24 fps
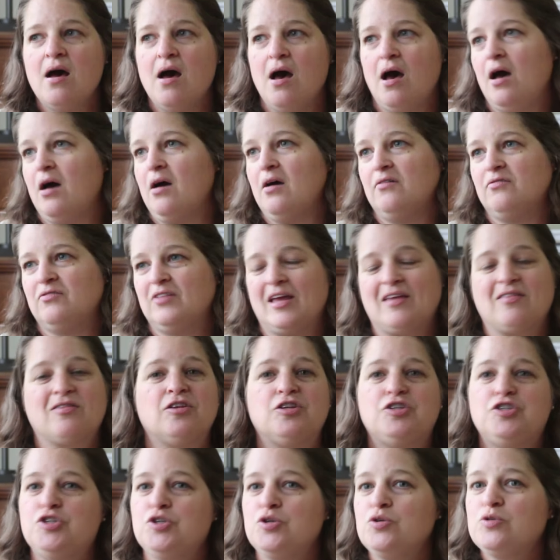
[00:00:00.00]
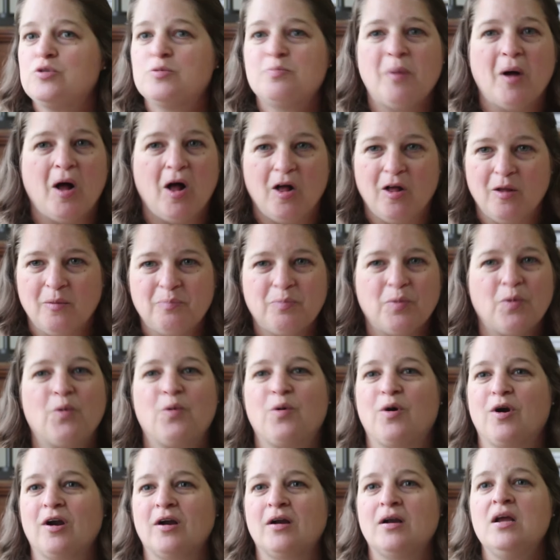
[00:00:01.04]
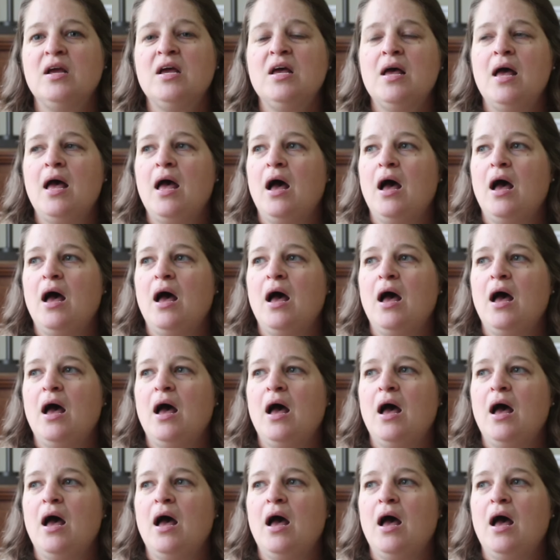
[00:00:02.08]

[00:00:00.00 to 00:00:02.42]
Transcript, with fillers: of like the juice pulp or